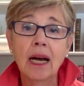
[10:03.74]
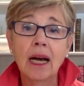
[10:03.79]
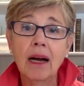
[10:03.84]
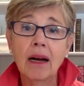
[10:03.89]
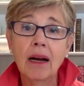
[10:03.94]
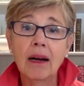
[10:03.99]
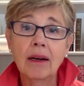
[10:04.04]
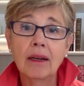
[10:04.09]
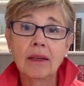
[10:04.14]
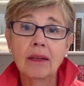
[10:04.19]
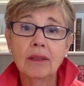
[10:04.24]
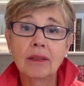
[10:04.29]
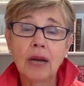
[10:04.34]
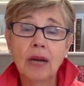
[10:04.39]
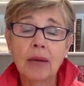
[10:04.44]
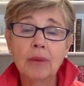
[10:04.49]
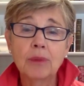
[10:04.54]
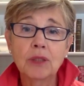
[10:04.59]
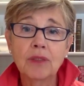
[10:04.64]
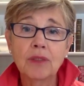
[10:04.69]
uh,
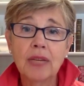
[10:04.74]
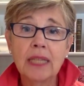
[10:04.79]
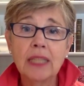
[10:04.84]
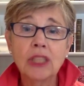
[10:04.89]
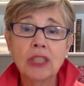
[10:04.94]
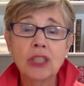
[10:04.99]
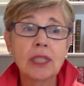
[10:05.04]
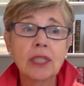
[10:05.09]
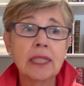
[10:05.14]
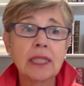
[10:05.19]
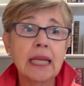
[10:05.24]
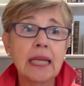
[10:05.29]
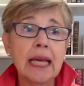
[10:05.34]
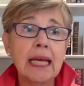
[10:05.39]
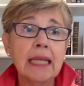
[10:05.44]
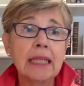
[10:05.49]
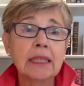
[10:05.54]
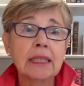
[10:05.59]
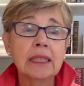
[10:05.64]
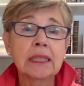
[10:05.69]
observation.
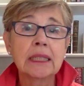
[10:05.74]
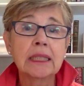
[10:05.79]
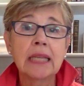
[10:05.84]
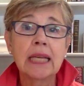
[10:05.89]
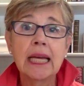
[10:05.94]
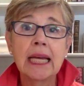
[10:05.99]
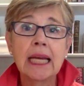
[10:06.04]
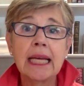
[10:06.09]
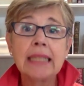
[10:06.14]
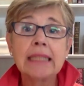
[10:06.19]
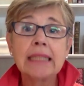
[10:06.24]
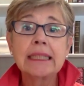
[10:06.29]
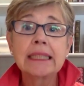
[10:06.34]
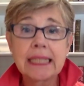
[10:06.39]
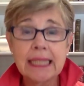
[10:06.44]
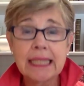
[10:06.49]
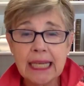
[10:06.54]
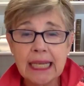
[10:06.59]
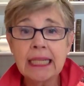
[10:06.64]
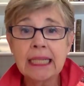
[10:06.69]
It's it's
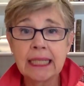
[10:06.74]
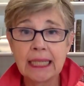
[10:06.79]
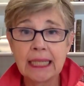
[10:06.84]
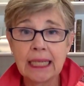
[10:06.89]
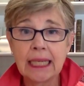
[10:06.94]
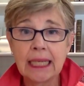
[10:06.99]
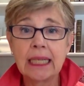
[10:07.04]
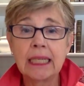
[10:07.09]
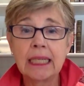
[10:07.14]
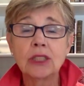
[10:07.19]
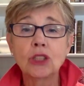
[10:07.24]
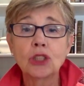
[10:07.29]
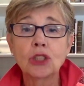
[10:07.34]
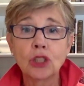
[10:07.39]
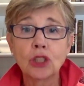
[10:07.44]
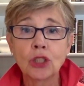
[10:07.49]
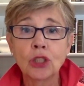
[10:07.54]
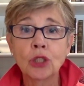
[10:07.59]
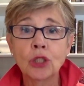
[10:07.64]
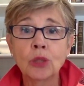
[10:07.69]
thinking in
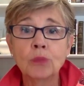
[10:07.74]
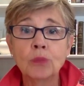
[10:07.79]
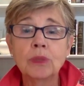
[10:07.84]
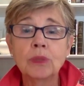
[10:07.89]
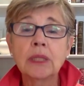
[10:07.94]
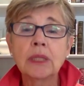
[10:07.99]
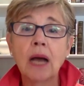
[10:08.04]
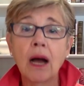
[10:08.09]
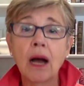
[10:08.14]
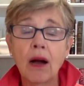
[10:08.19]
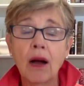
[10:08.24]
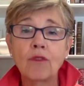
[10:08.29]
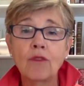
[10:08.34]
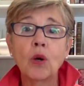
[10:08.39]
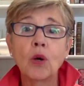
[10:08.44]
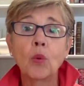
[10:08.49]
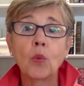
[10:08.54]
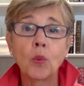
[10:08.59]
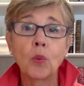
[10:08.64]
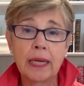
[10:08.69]
terms of
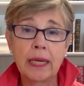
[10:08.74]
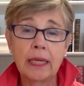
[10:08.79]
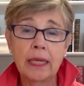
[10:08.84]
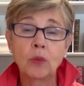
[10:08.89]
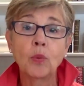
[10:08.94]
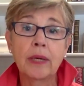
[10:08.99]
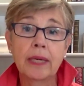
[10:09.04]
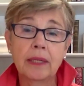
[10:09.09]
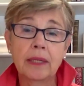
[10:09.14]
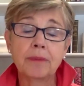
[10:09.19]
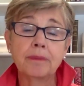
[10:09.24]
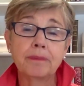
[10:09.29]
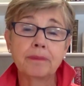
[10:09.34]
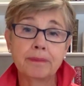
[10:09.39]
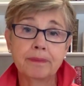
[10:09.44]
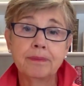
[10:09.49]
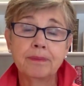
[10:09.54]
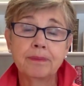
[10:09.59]
win-win.